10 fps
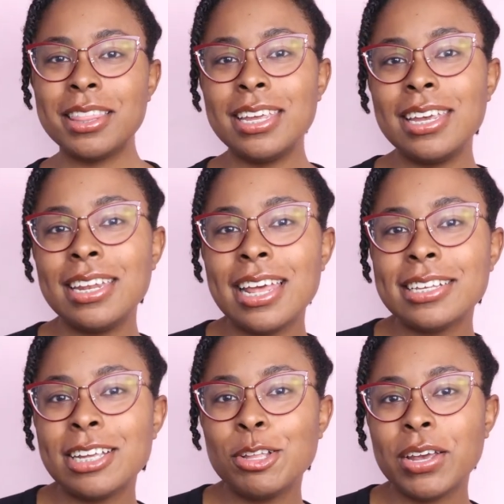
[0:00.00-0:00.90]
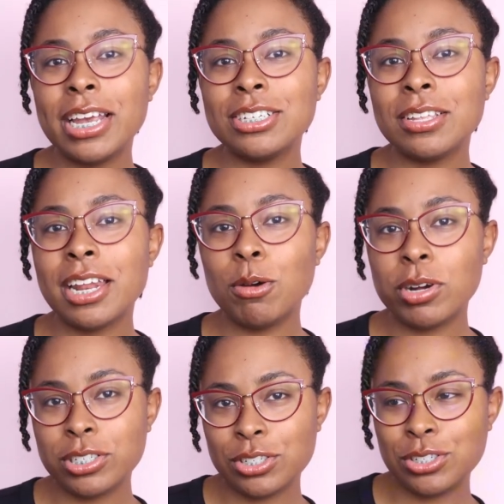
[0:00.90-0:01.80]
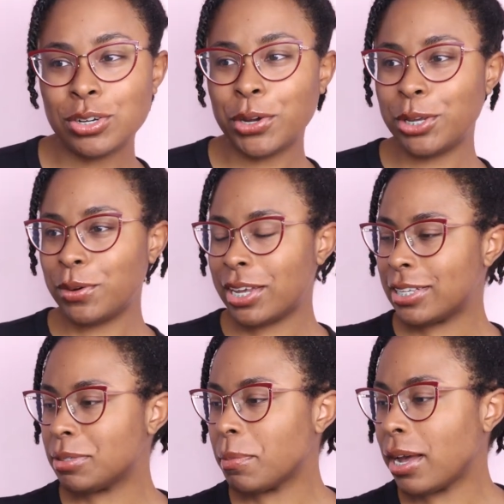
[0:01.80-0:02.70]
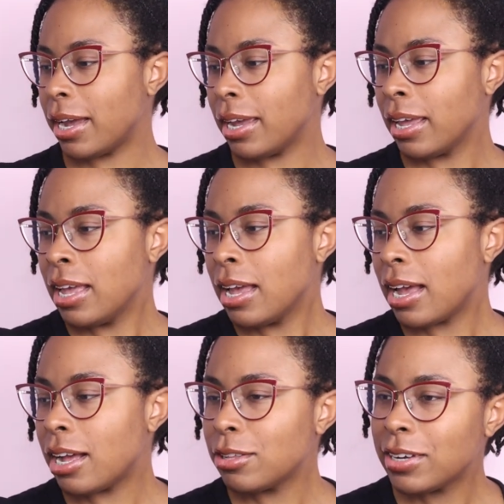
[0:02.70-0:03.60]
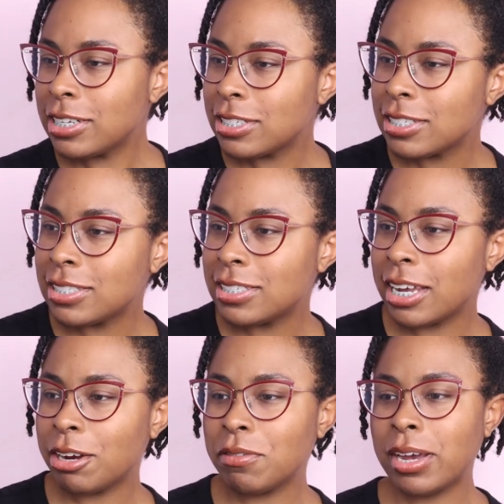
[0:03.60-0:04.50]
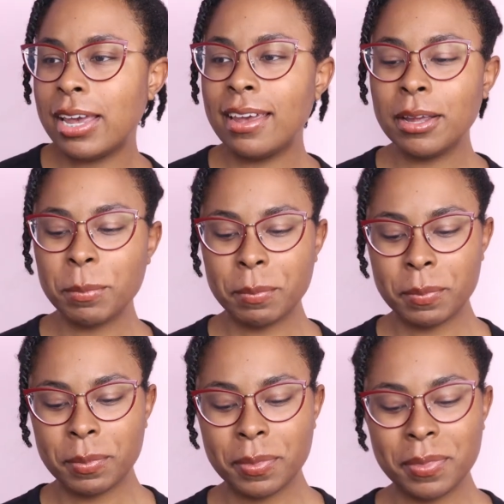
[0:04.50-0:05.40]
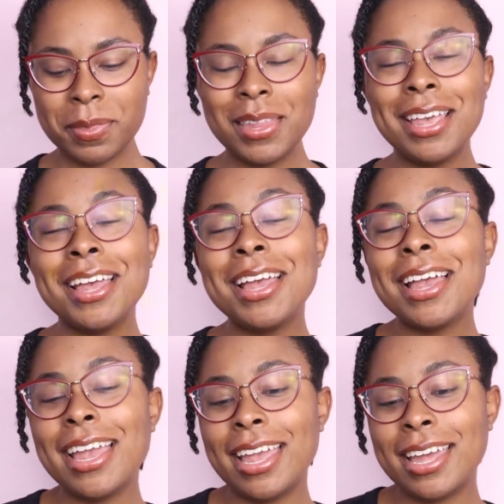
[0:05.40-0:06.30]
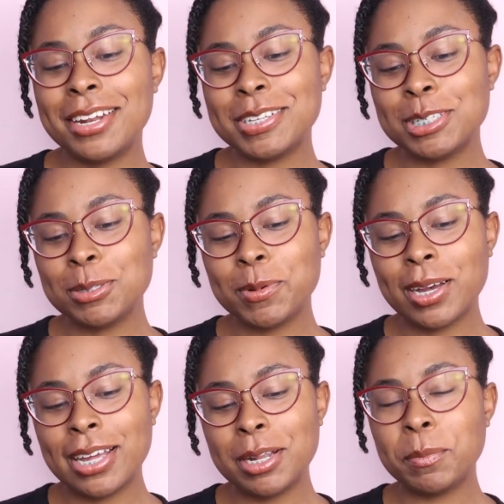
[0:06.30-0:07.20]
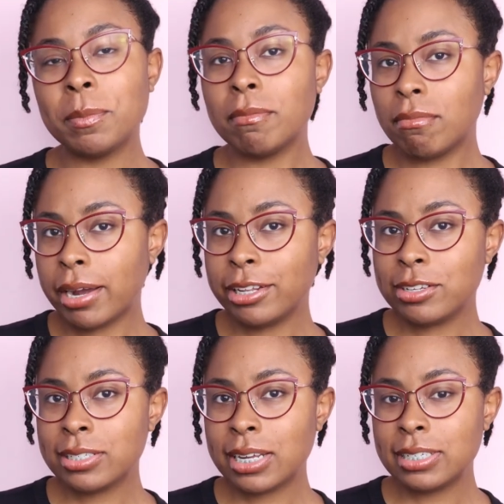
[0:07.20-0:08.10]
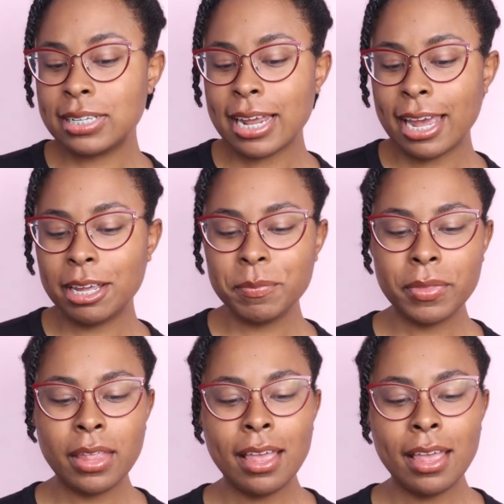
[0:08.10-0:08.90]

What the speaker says: The next alocasia that I want to show you is my alocasia stingray. And this is what mine looks like today.